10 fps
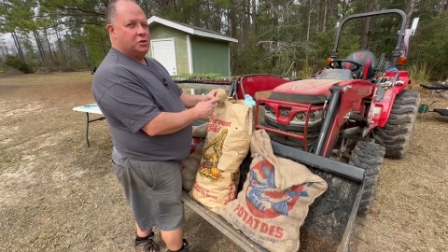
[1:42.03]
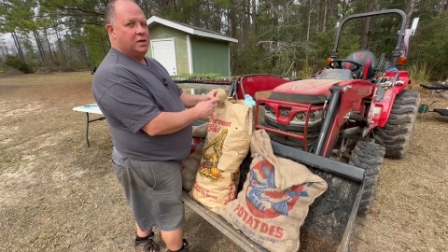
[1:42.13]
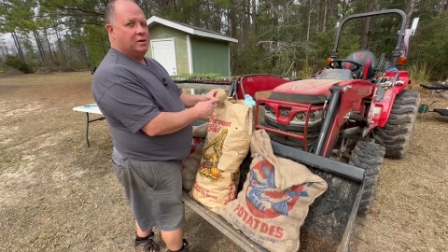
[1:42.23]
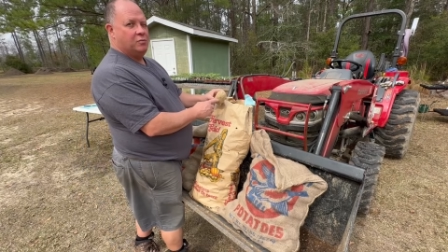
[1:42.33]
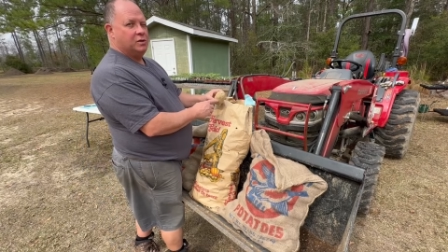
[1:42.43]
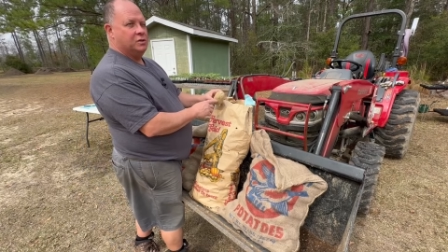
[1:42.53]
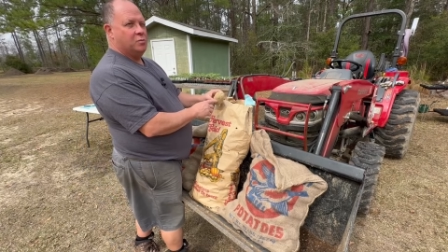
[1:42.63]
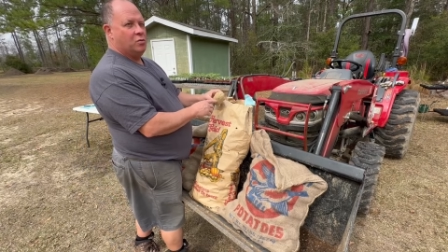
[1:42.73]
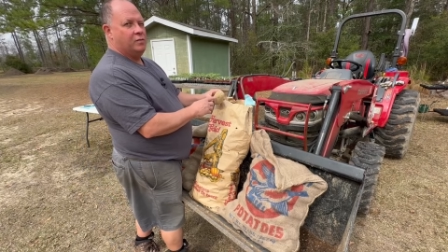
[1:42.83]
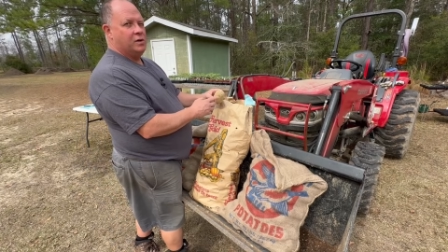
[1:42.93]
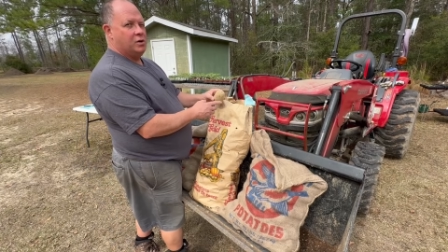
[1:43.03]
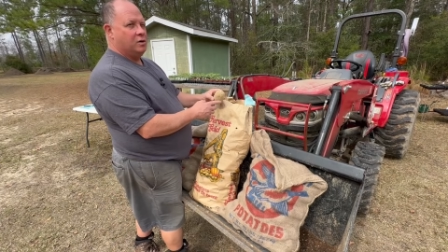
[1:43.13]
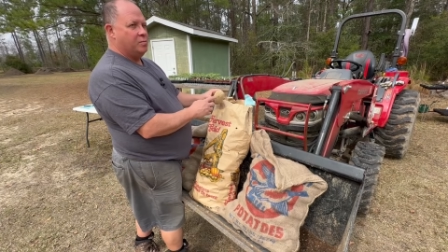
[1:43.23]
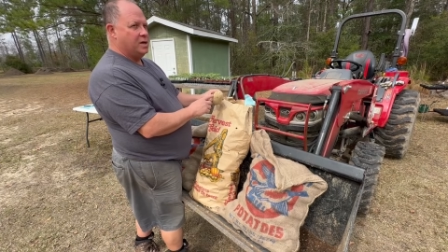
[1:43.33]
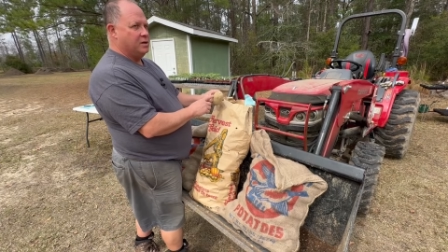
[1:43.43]
chit, which is more of a
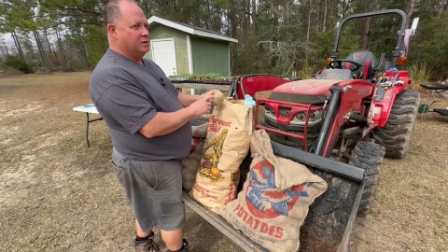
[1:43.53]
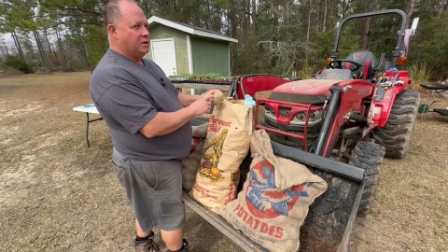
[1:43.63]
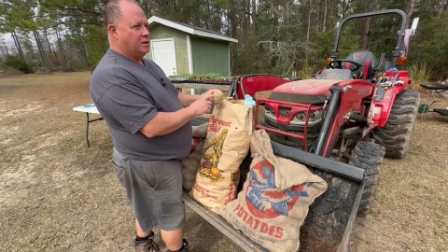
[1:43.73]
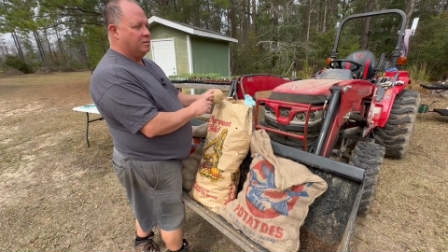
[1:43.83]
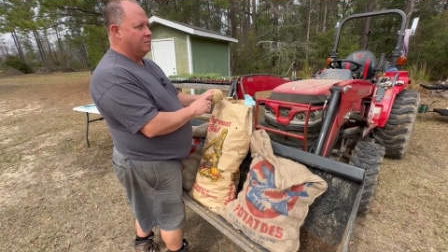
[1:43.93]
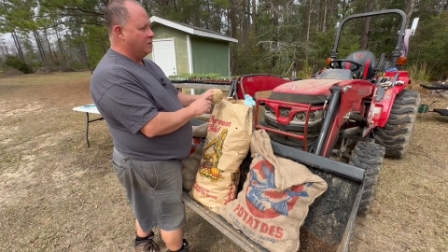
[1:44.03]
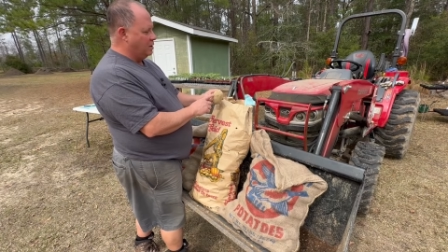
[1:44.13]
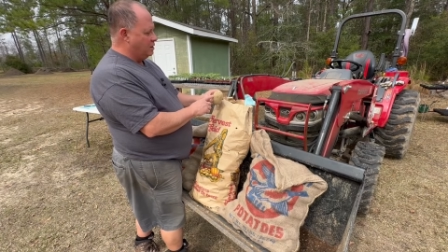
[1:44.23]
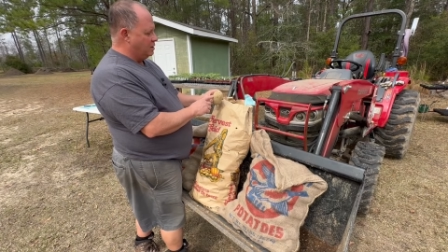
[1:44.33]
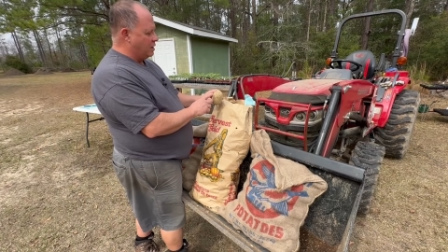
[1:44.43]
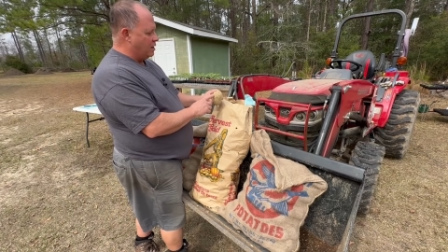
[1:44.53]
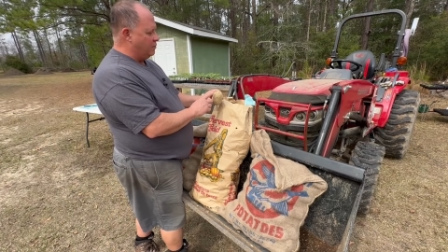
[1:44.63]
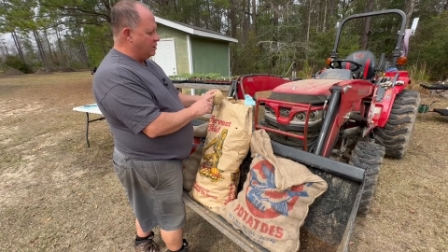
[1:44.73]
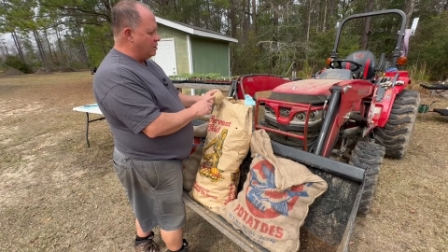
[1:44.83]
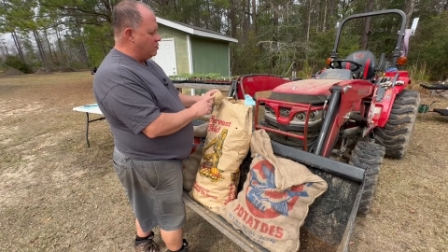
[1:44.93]
European term, kind
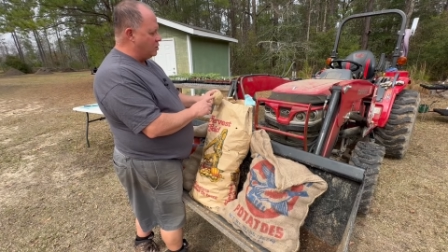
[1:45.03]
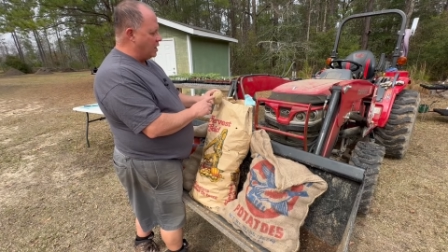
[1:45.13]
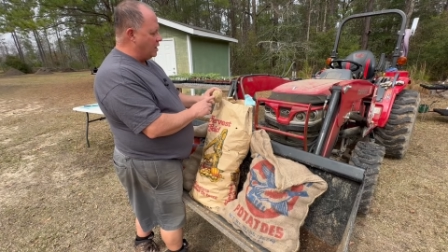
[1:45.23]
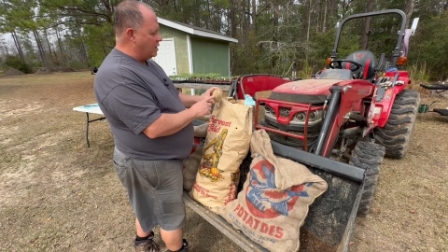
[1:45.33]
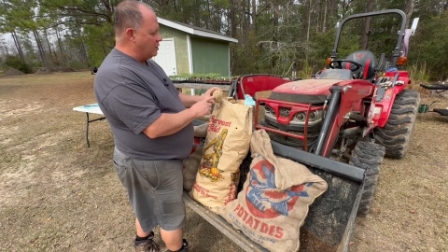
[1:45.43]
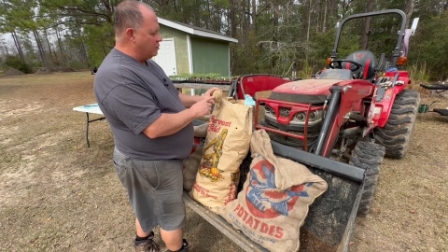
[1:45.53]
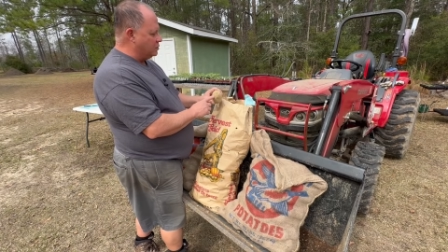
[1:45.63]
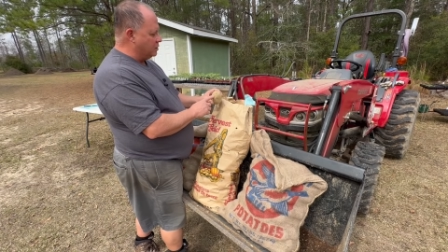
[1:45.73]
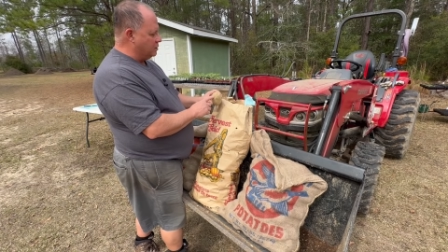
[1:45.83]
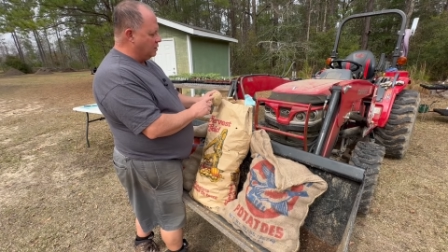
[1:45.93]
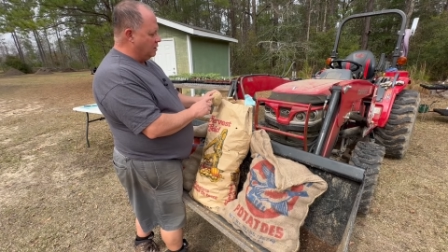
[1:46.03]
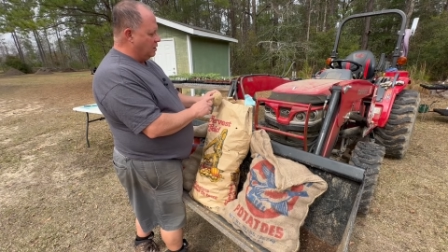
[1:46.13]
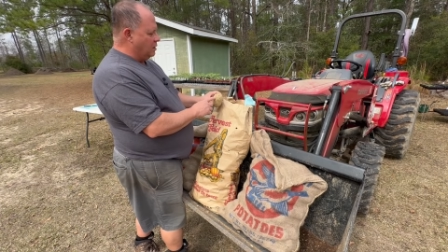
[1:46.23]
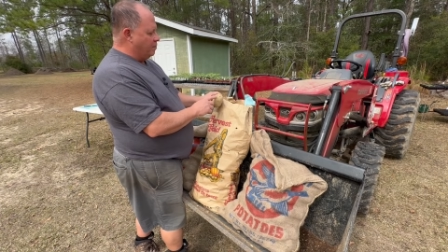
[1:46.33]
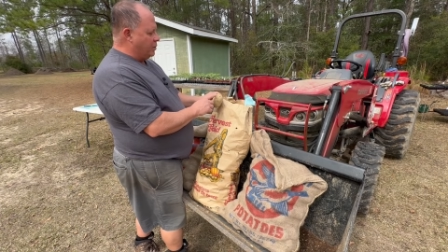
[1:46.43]
of in the UK they use it,
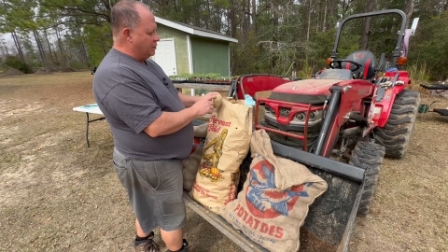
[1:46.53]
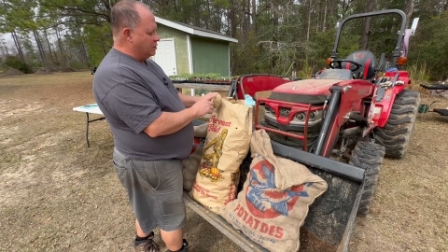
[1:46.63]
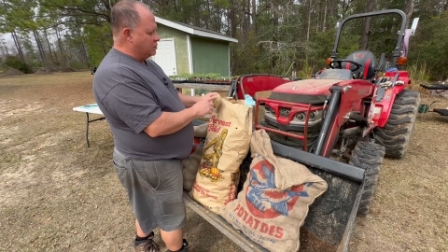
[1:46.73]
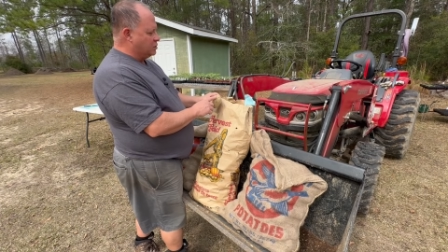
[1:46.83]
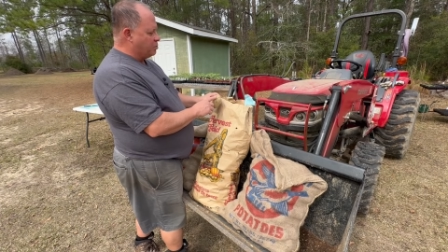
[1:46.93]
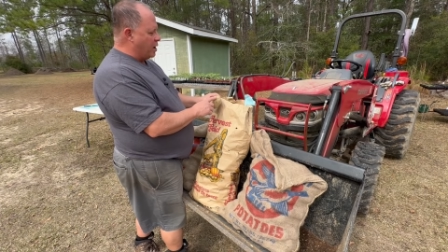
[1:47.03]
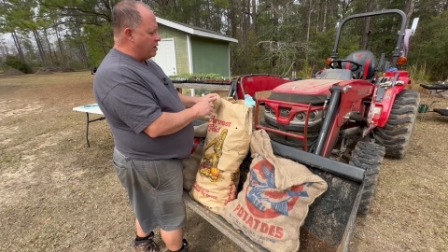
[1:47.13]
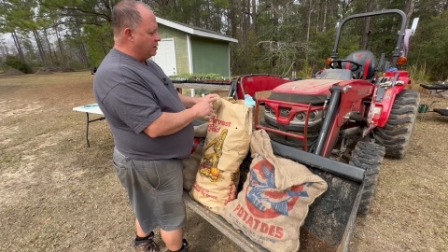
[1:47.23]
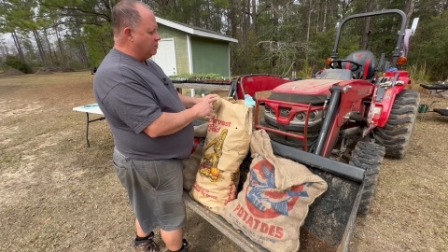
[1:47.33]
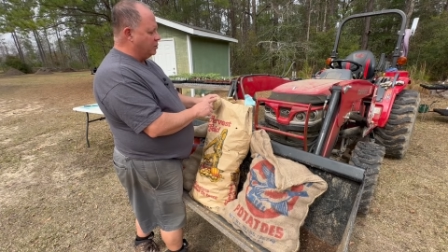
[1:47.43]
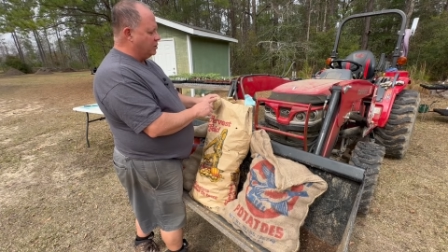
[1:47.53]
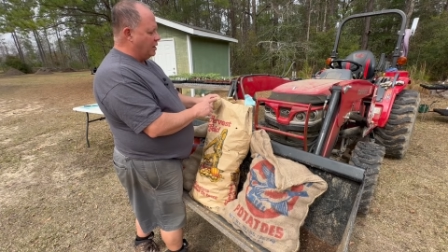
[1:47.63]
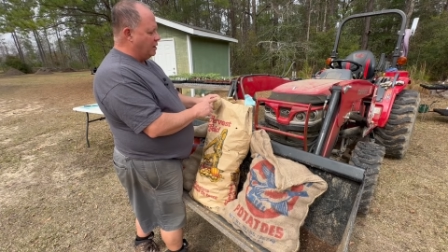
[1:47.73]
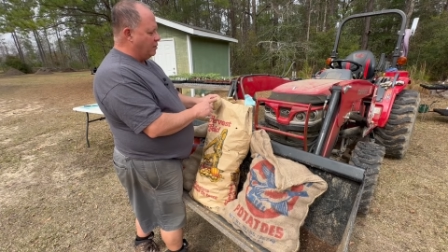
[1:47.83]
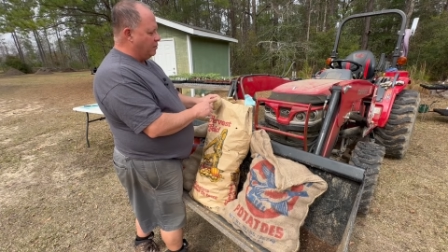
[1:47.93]
but this is sprouting the
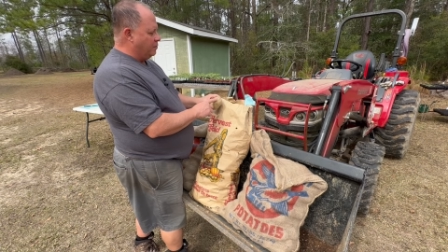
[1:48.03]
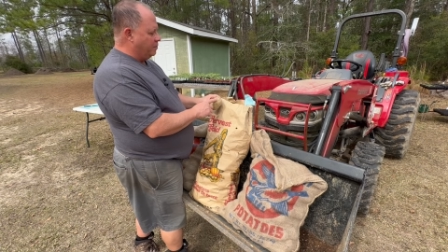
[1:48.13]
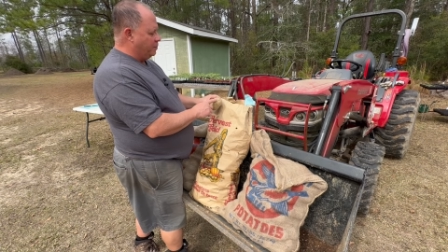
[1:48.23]
potato.